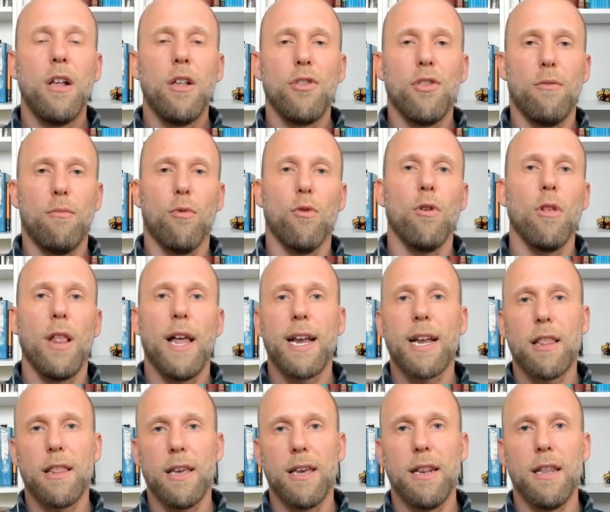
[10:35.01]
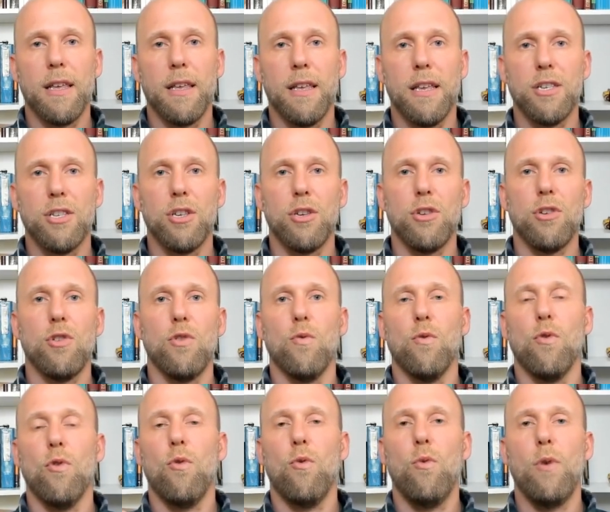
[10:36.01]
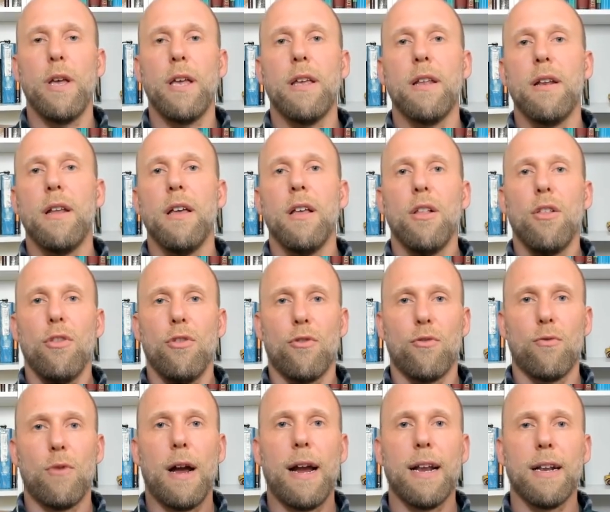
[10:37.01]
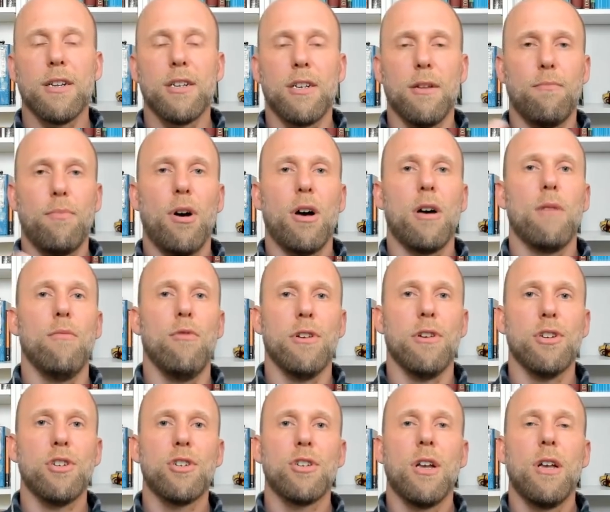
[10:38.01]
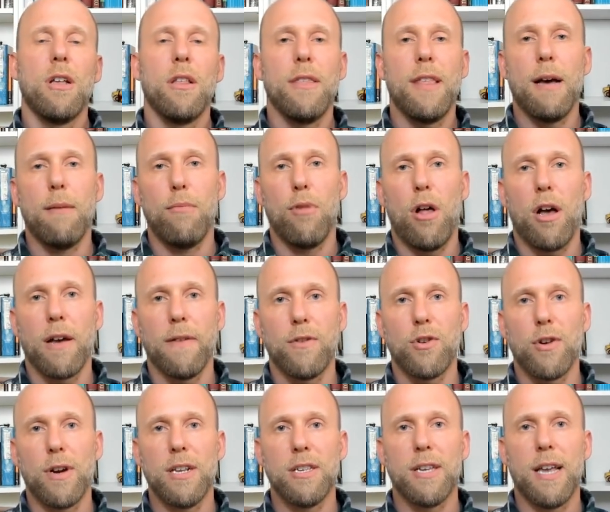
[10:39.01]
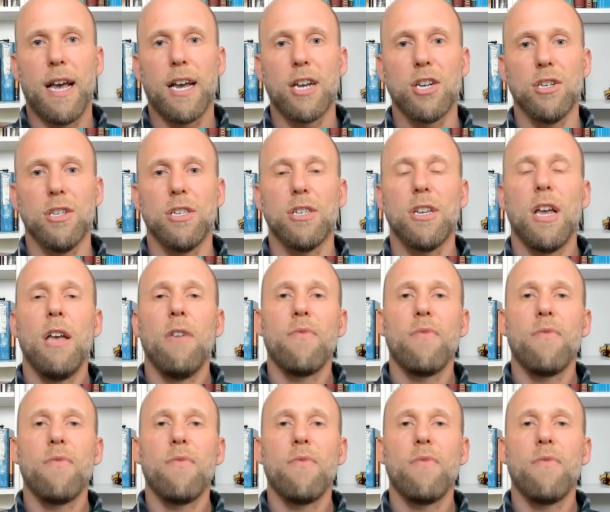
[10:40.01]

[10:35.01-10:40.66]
the more likely it is that you will win the rights to publish that block of transactions